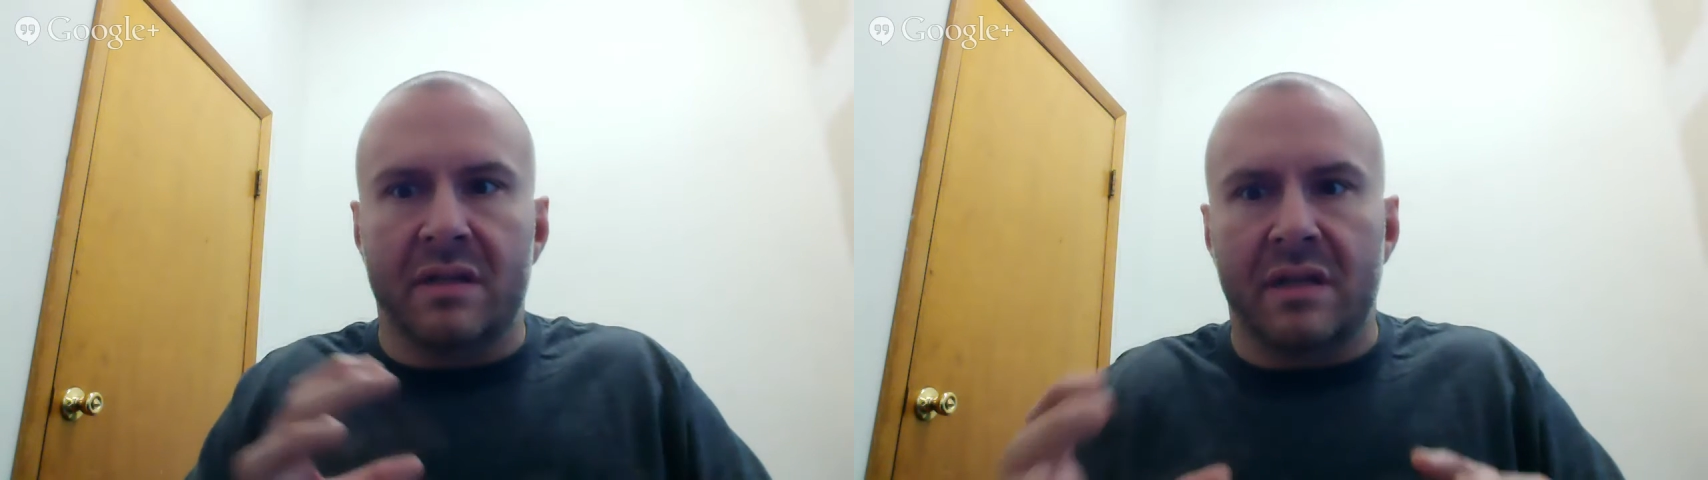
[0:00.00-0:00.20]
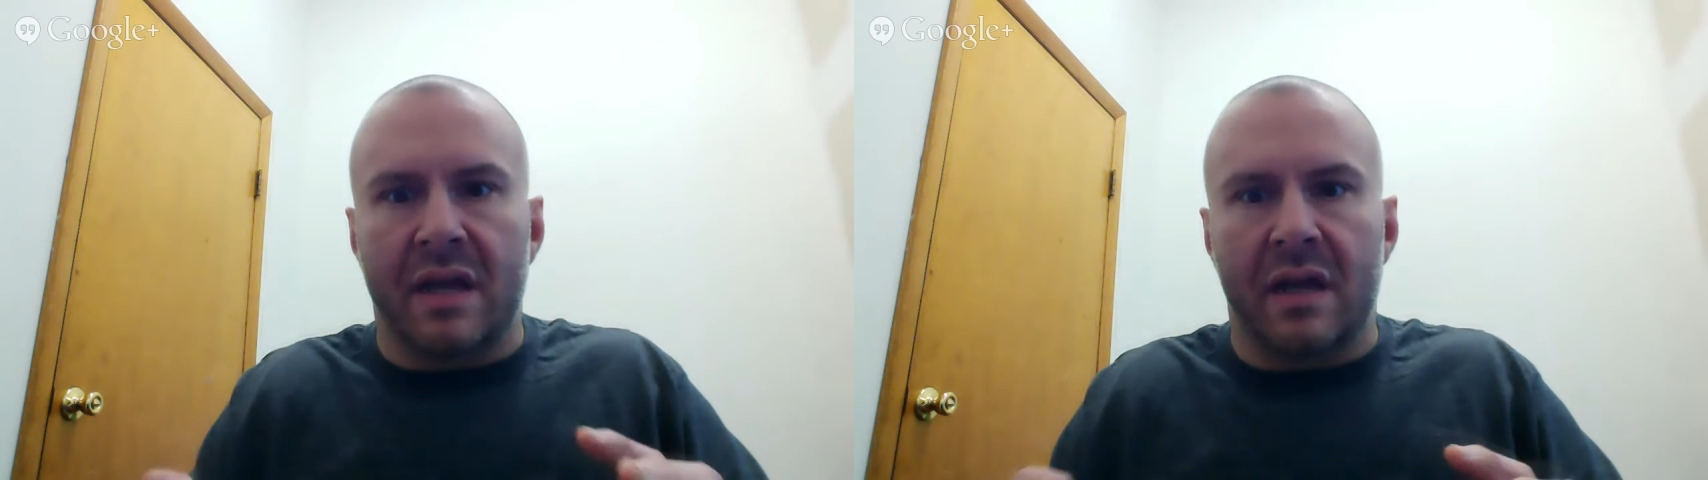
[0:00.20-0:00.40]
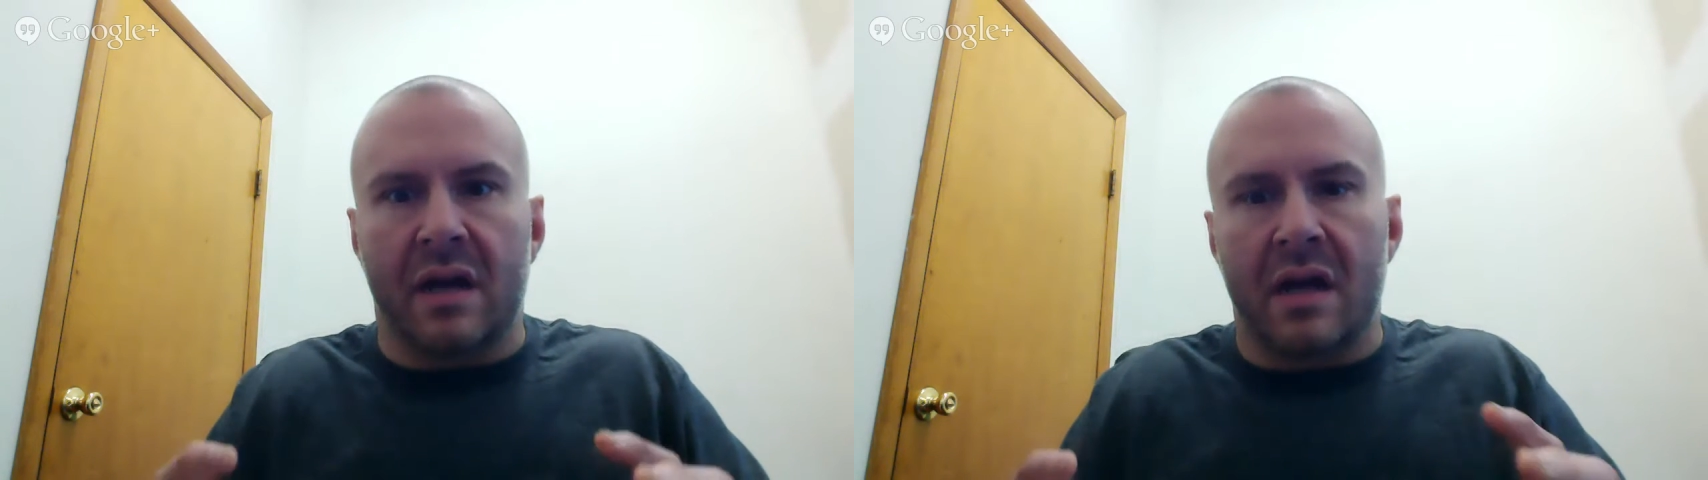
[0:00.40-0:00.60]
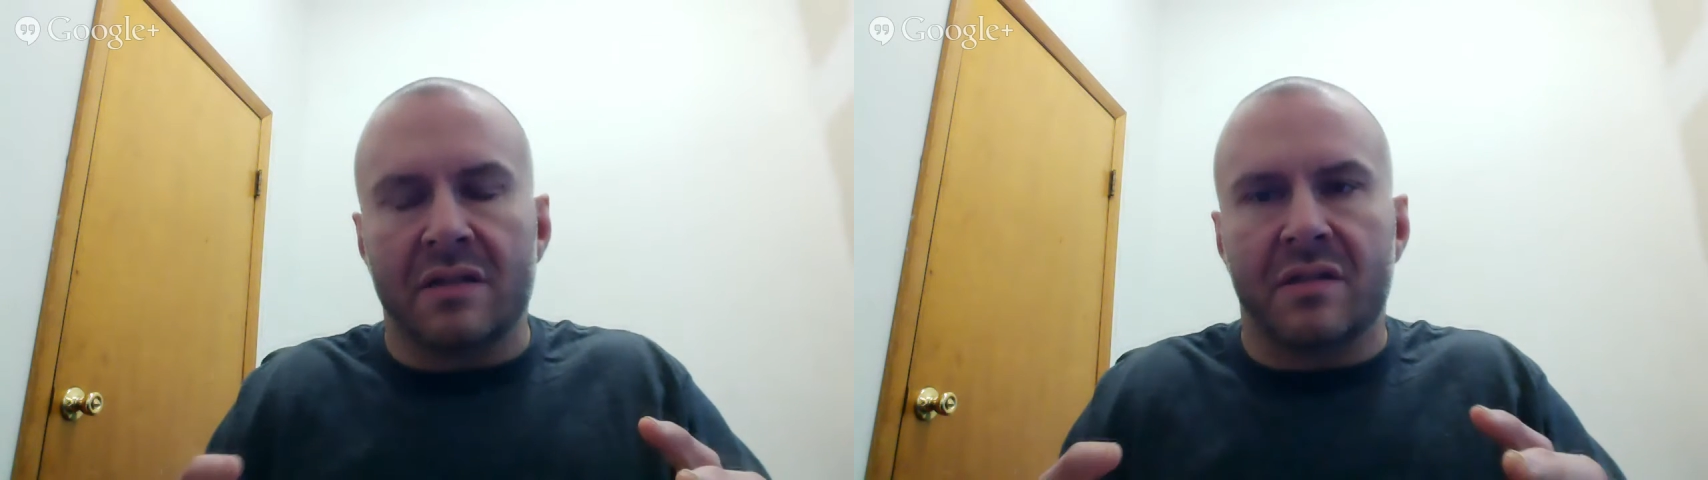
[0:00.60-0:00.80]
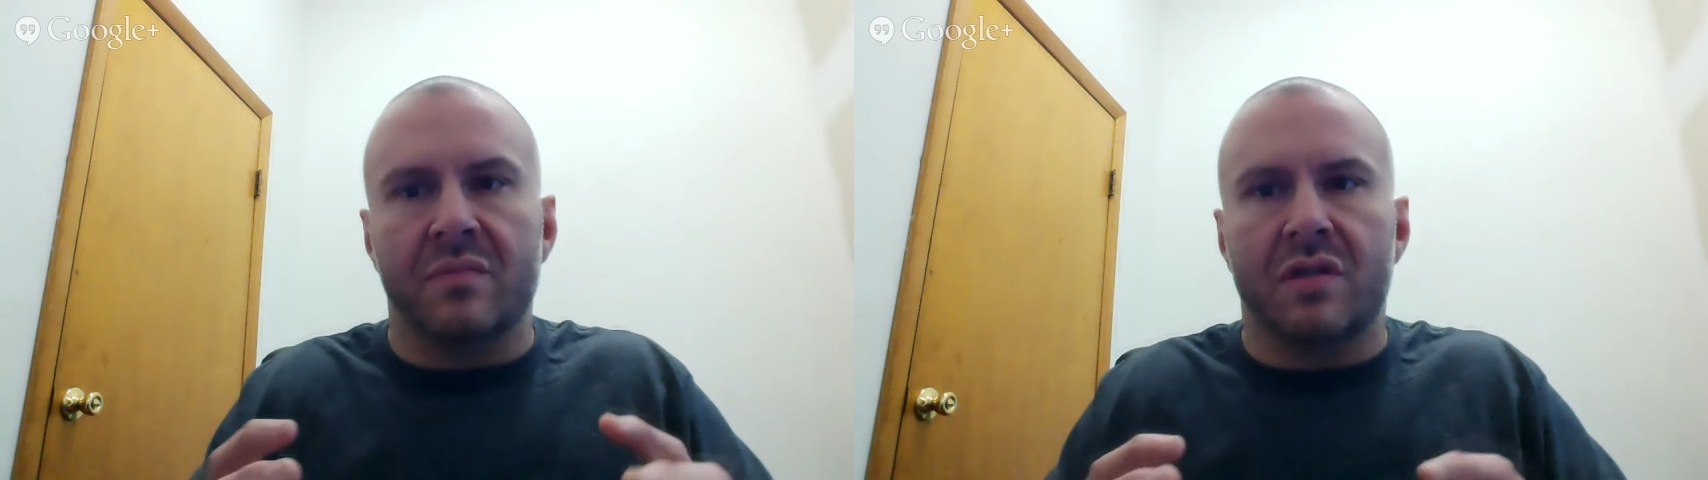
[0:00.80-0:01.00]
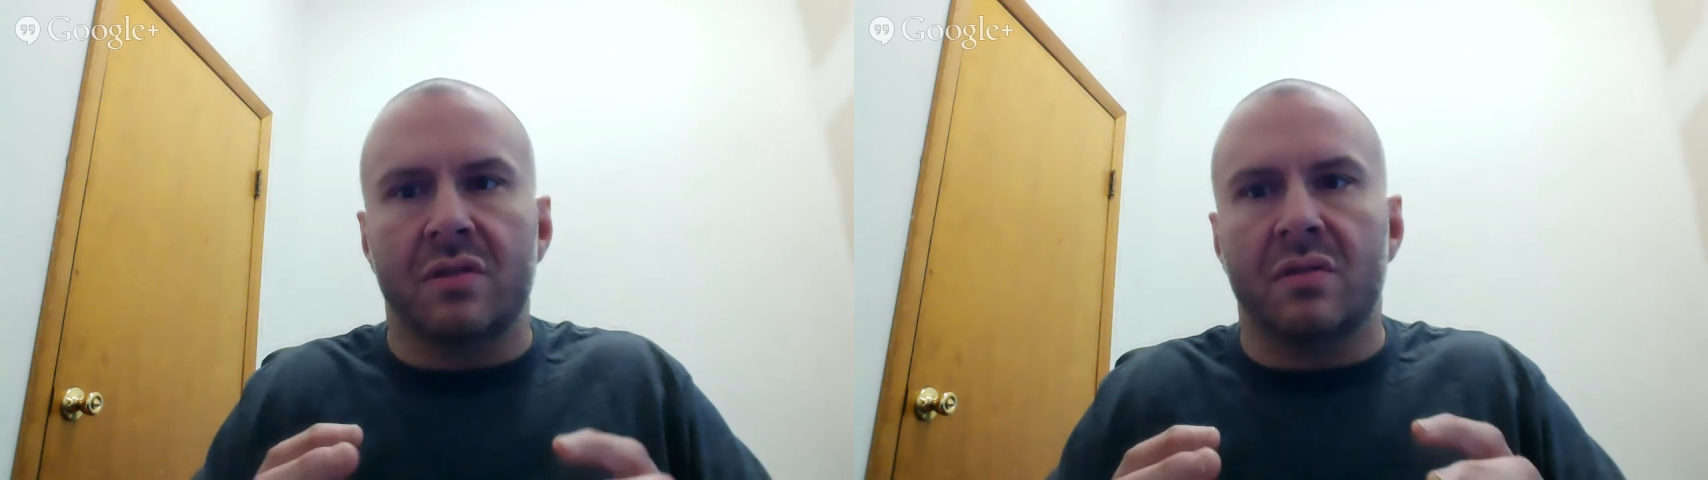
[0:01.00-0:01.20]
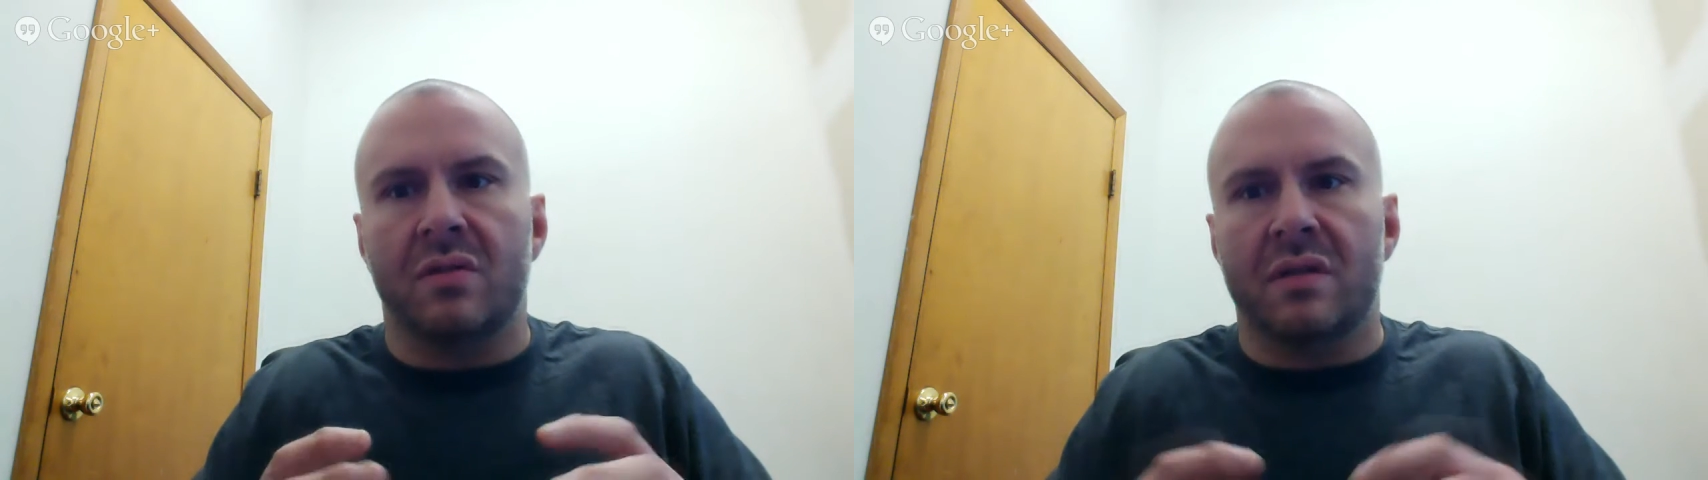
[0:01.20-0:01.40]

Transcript: to get accustomed to